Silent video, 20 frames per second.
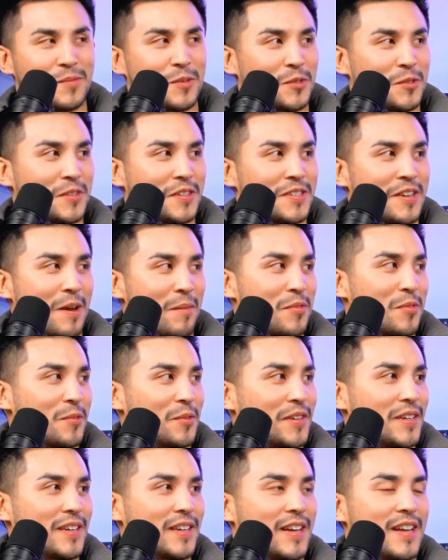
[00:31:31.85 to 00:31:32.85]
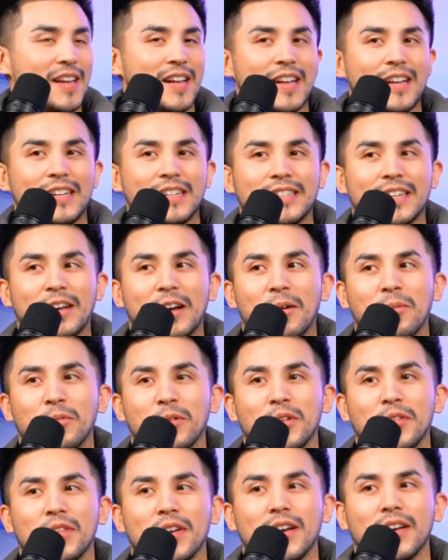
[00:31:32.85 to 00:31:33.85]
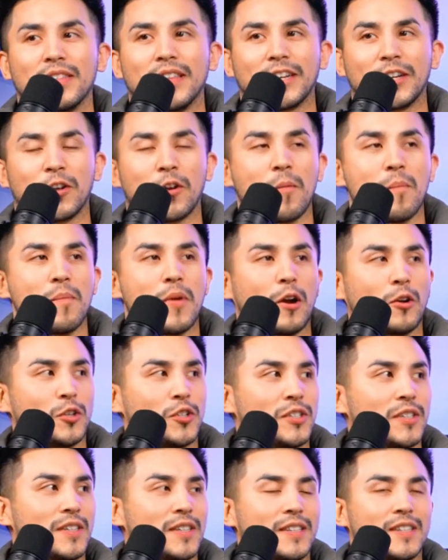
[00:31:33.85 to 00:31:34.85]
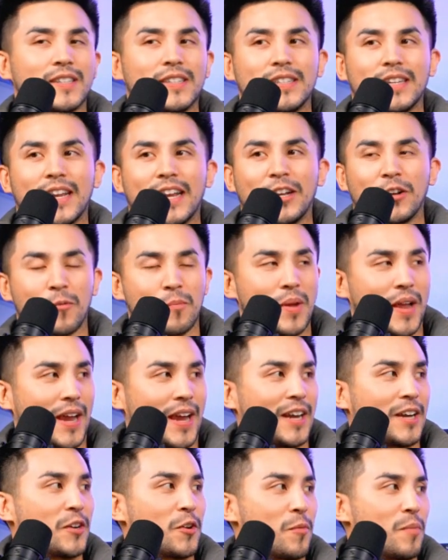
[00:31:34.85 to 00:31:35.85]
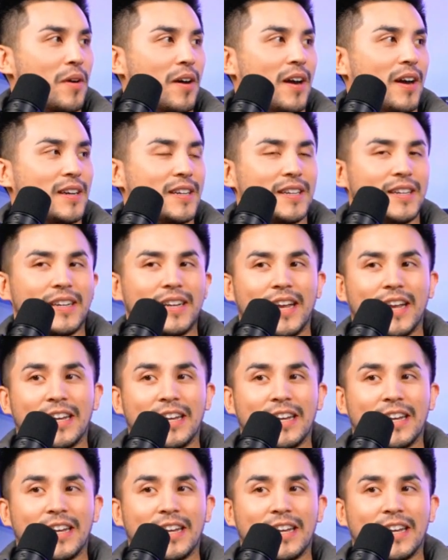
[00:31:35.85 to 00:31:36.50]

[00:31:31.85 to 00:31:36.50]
Those are the top 3 to help with like your emotions and pain in your body,